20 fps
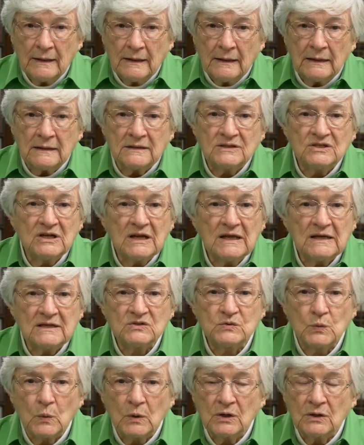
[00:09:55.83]
In
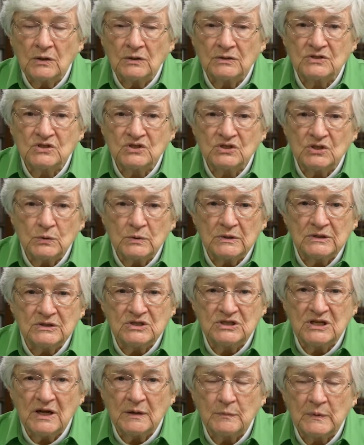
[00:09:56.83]
today's world,
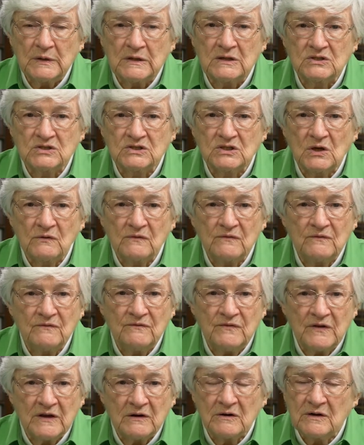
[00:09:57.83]
stewardship is so
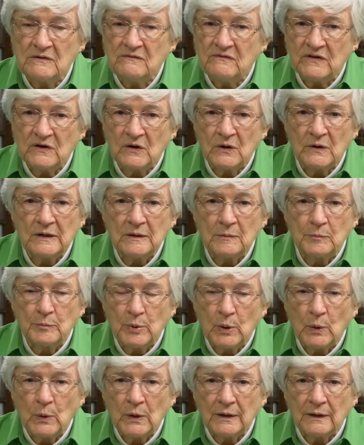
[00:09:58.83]
very, very
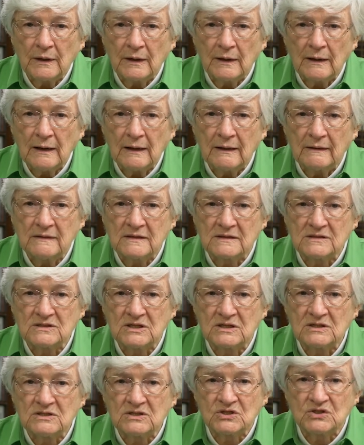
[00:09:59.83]
important, and
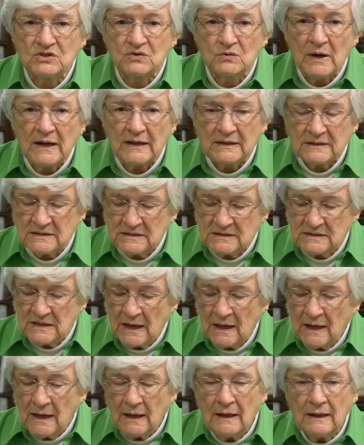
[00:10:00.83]
this is stressed
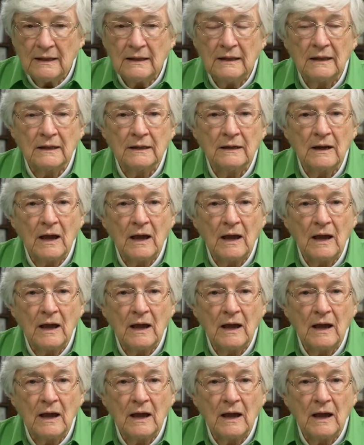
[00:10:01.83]
in